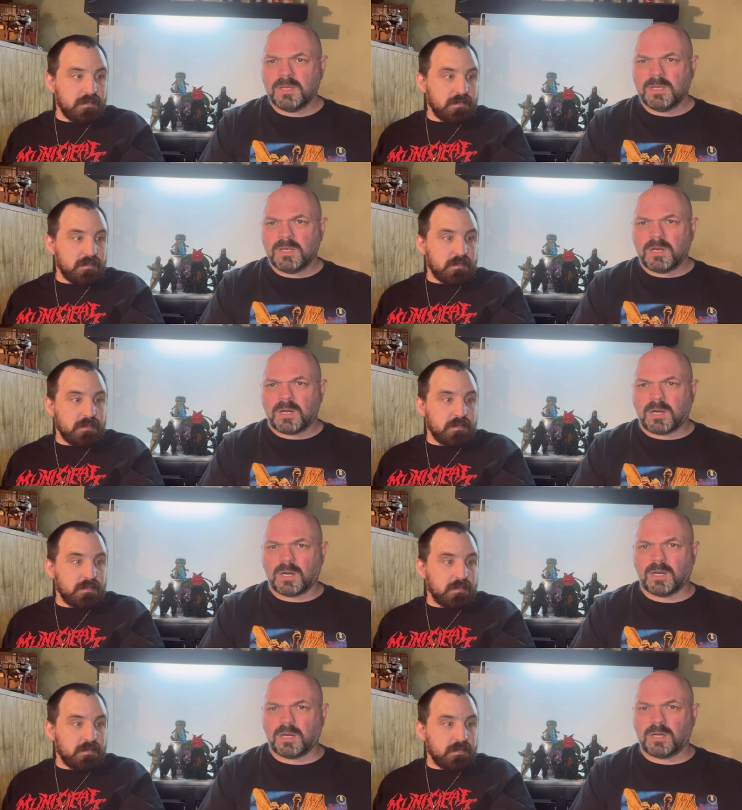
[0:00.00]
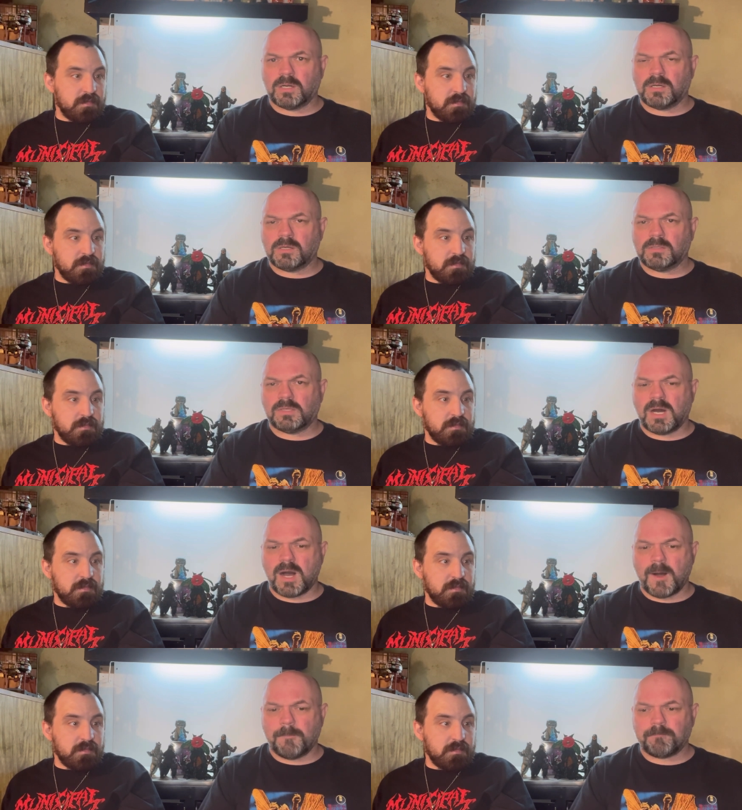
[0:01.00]
Speaker 1: her
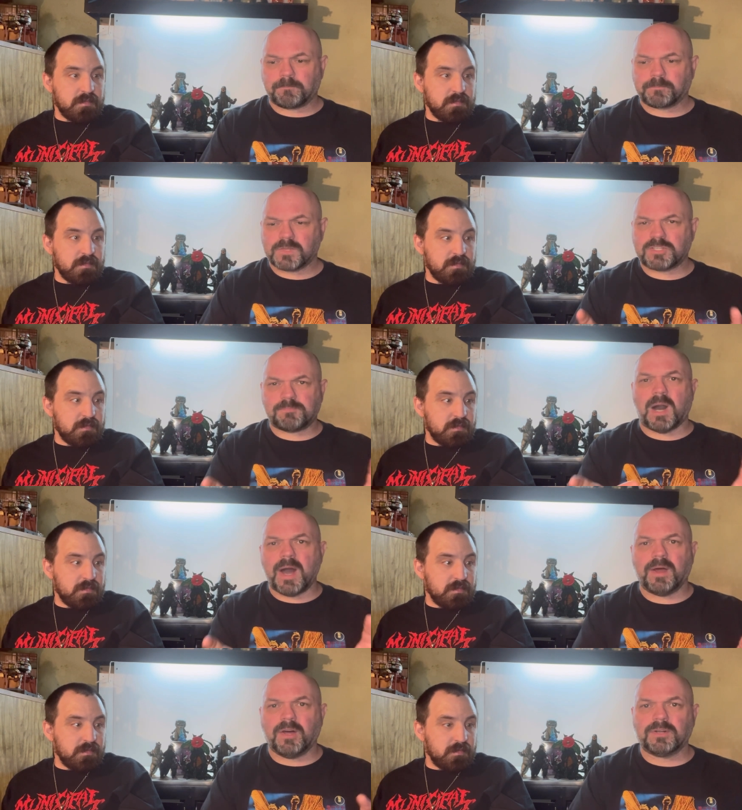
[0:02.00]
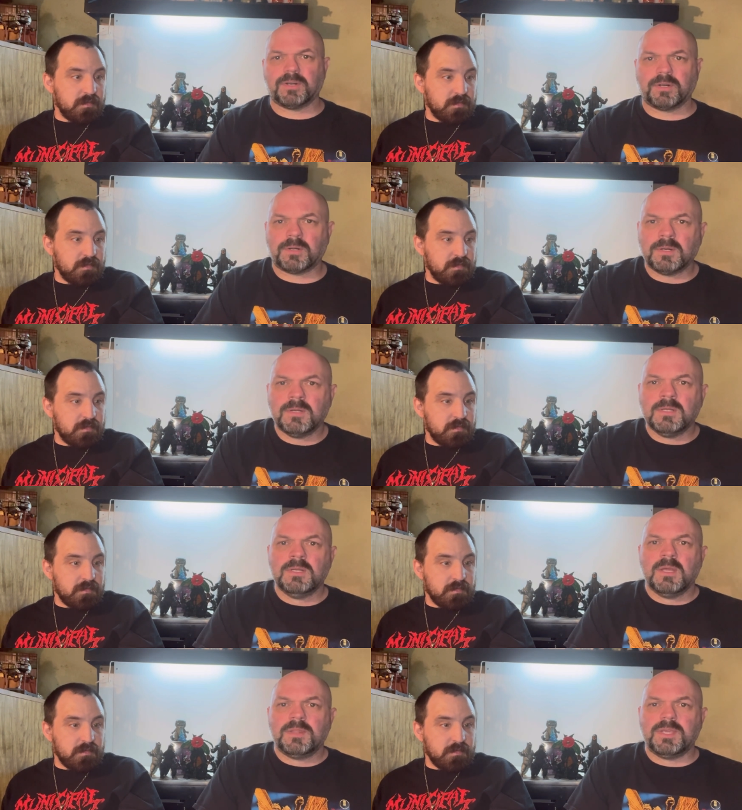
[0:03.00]
um, spot under
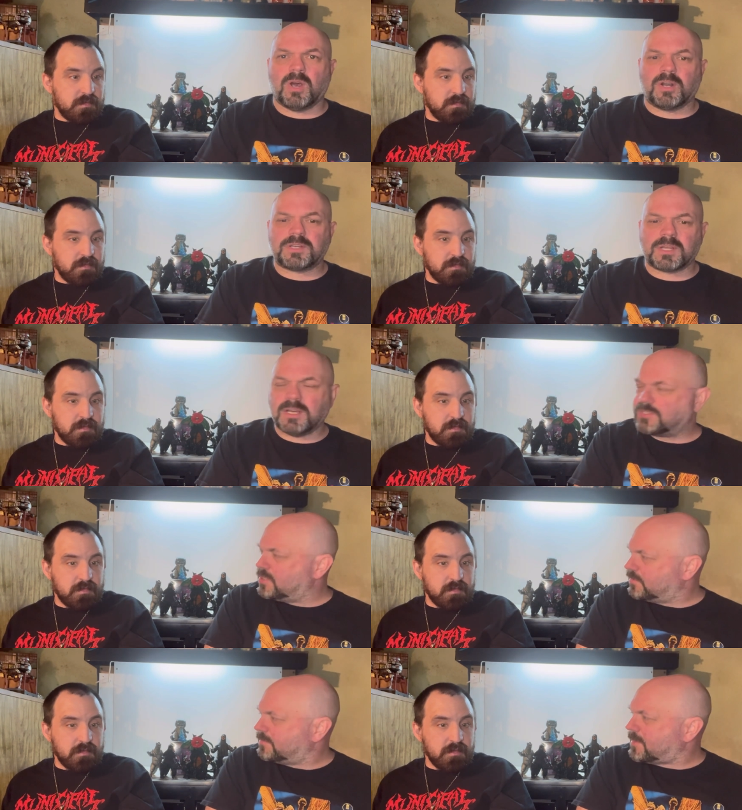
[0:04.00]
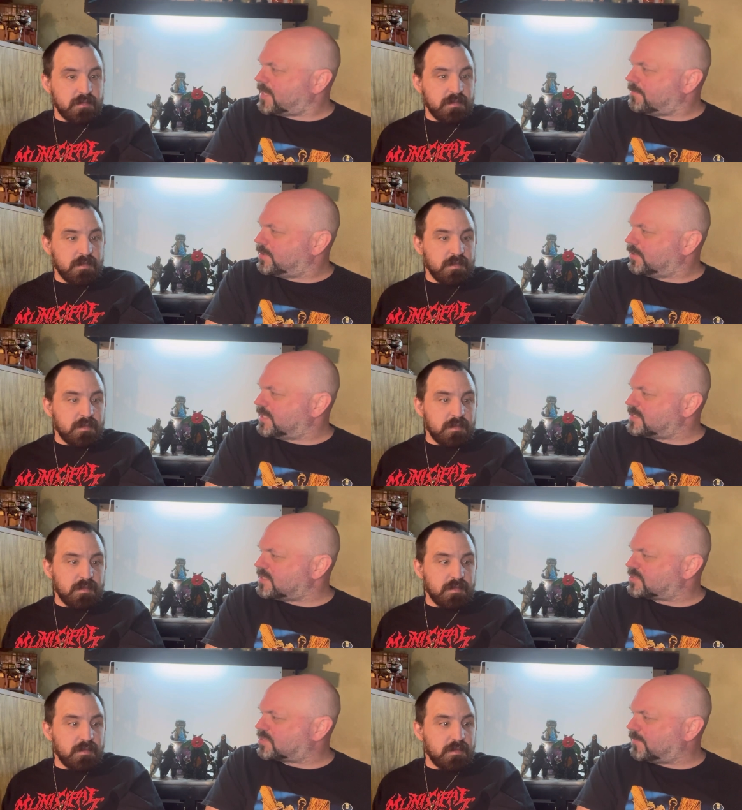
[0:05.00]
the Arctic ice. Do you remember that, Bill? They said
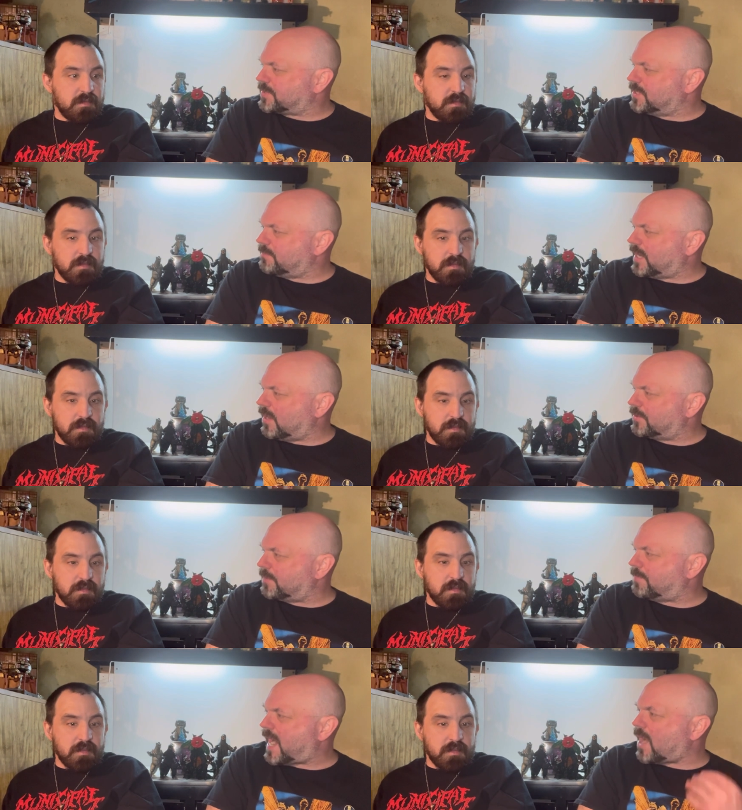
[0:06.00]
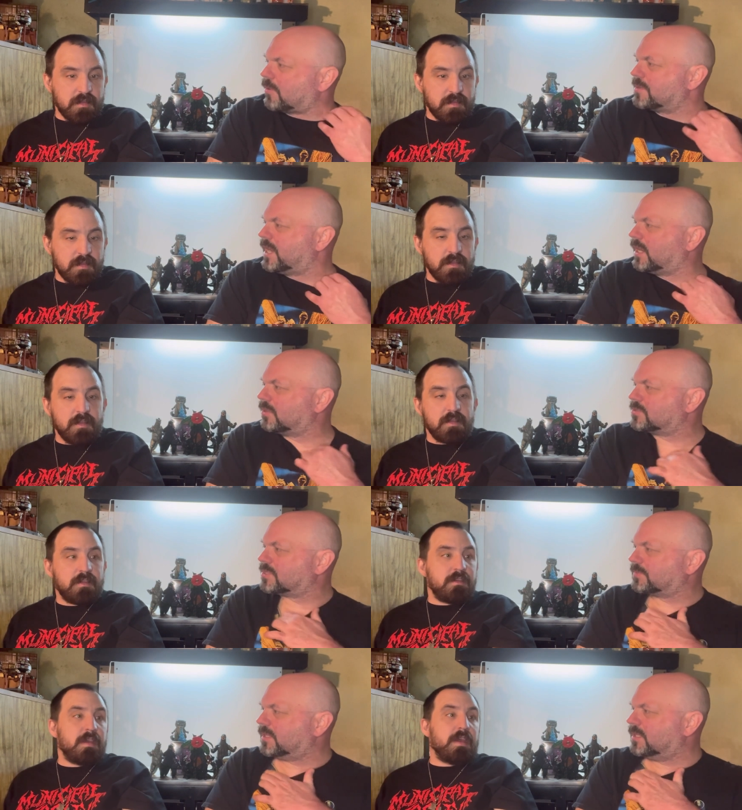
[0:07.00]
something about the power there or something
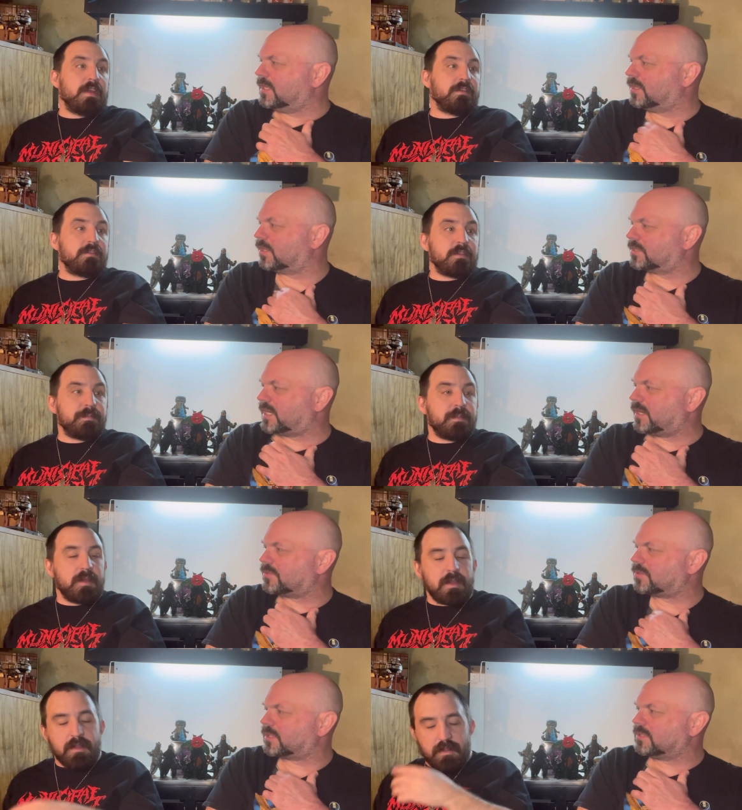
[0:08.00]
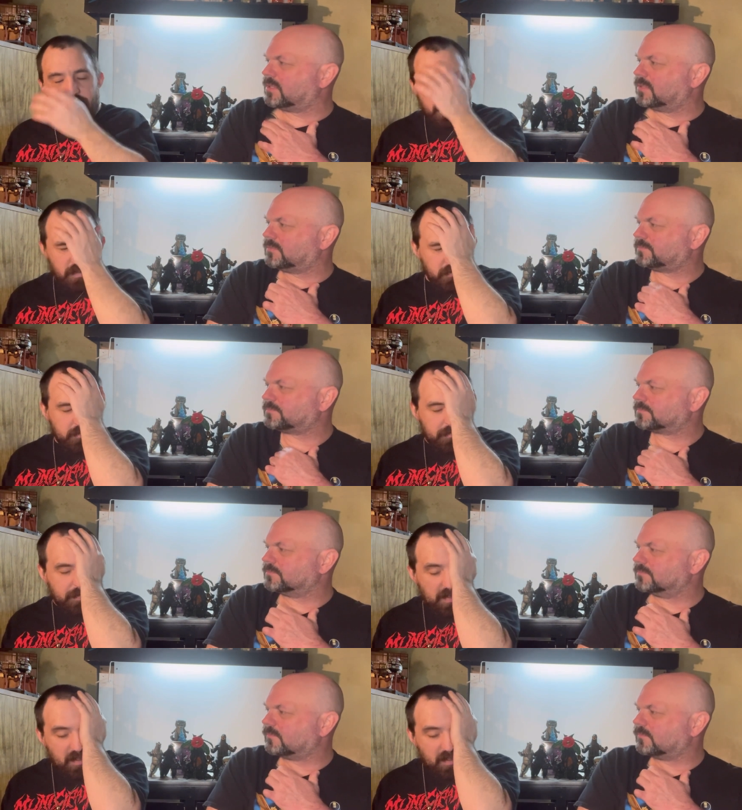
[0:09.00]
yeah, in her the, territory. It was the power